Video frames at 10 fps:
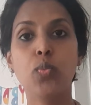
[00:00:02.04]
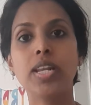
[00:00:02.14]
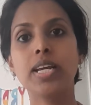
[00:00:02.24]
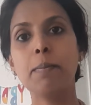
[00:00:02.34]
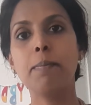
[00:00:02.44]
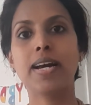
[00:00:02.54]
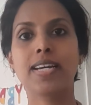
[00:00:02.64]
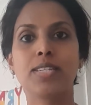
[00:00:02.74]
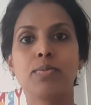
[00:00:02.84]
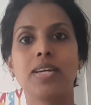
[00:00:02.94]
welcome
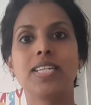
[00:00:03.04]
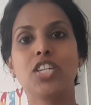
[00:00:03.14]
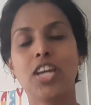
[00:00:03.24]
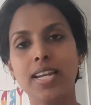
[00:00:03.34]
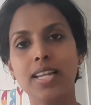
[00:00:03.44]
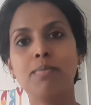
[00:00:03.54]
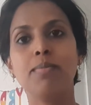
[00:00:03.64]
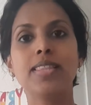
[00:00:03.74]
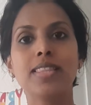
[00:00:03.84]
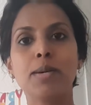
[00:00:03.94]
back to my channel
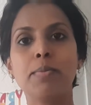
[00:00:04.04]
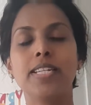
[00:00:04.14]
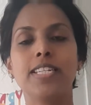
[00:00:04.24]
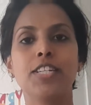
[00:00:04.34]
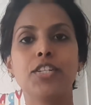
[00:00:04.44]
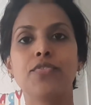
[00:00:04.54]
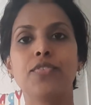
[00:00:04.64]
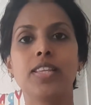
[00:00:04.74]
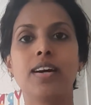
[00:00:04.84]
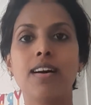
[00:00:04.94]
Mantra Meditation
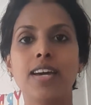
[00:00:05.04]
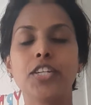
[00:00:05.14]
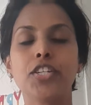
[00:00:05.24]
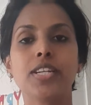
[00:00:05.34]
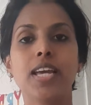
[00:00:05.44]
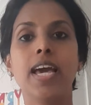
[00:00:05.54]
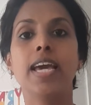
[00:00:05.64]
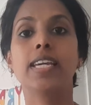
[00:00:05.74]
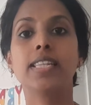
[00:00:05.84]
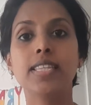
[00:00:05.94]
with Ish.
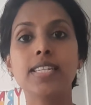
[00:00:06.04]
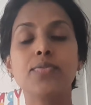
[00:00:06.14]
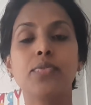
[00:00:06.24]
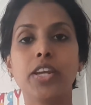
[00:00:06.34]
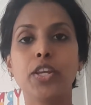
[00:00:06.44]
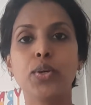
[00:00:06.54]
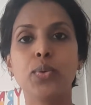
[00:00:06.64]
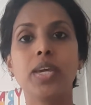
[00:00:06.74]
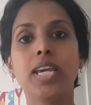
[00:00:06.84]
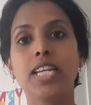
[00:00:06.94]
In this video
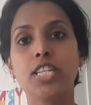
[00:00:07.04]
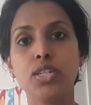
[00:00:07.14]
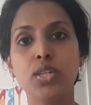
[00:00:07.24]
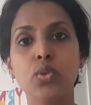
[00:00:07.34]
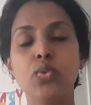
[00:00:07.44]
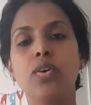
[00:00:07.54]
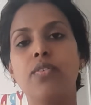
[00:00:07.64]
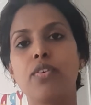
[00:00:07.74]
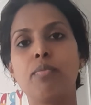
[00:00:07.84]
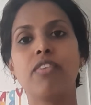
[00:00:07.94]
we continue
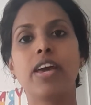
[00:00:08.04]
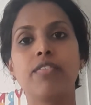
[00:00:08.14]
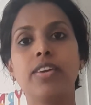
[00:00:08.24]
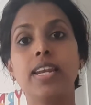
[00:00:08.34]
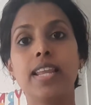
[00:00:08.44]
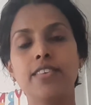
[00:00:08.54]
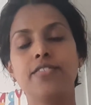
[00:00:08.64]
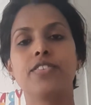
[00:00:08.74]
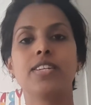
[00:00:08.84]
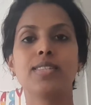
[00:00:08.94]
from where we
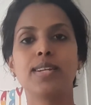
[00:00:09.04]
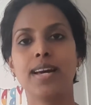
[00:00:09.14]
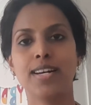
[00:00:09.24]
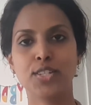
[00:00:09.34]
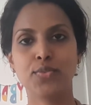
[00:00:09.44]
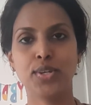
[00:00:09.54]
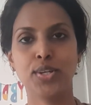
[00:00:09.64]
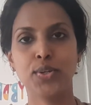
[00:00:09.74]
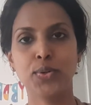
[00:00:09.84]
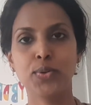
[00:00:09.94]
left in the last
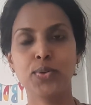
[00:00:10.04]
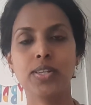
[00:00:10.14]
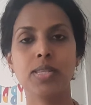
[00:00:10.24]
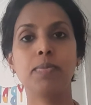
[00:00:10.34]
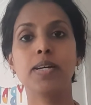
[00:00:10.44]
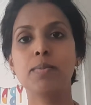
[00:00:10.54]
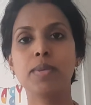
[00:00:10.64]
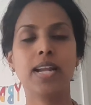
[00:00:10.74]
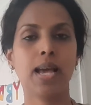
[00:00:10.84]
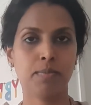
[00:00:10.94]
video the
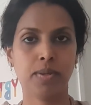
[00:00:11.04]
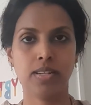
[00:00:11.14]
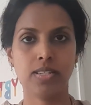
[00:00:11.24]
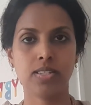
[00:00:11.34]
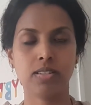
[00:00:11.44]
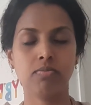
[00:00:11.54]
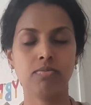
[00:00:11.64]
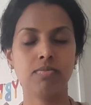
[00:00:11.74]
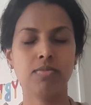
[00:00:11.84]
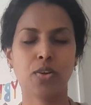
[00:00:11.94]
permanent happiness,
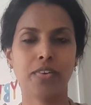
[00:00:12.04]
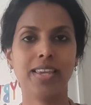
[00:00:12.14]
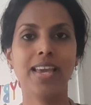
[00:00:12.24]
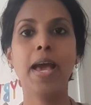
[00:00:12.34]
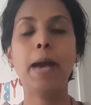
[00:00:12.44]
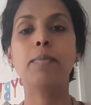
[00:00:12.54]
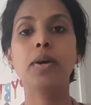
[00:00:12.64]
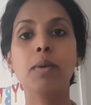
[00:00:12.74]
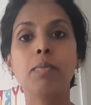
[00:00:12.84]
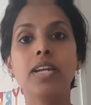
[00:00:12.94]
hmm, sorry,
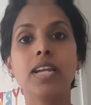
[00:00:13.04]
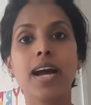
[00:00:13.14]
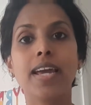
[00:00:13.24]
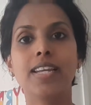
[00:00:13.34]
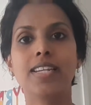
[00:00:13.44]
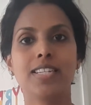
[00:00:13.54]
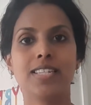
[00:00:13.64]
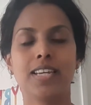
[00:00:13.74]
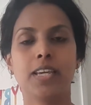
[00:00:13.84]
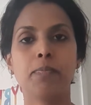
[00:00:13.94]
permanent
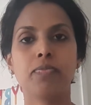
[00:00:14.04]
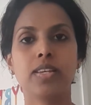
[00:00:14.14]
identity.